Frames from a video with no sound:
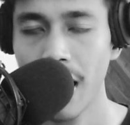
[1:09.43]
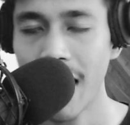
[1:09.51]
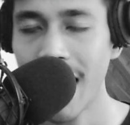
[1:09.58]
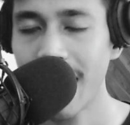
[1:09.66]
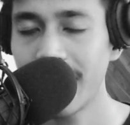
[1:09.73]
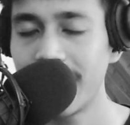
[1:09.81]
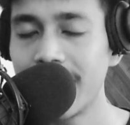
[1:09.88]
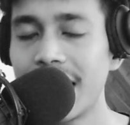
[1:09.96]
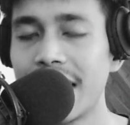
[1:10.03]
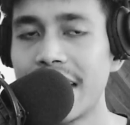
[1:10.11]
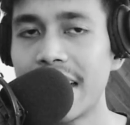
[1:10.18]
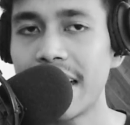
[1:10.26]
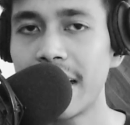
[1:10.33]
and
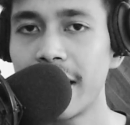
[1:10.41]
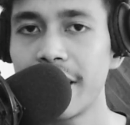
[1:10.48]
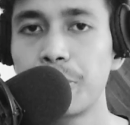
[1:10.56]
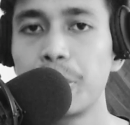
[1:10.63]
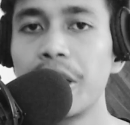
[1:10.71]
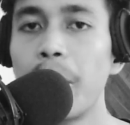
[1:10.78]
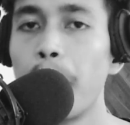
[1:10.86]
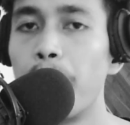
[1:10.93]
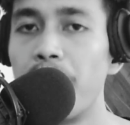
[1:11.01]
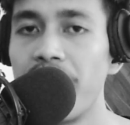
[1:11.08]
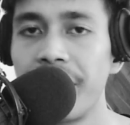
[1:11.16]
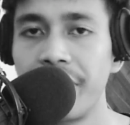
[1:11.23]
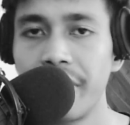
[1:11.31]
it has been a
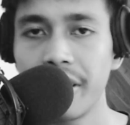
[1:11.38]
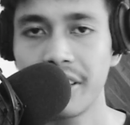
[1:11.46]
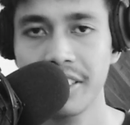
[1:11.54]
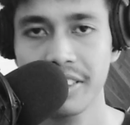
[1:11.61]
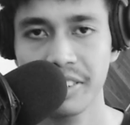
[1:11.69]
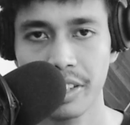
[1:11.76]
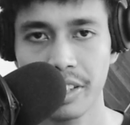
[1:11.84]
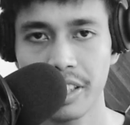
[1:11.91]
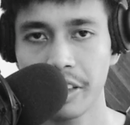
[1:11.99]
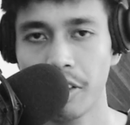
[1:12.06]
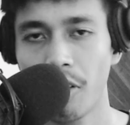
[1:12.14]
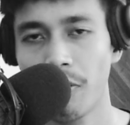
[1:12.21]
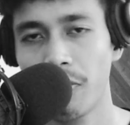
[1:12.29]
breathtaking journey
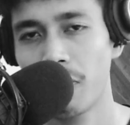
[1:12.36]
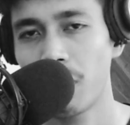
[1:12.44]
of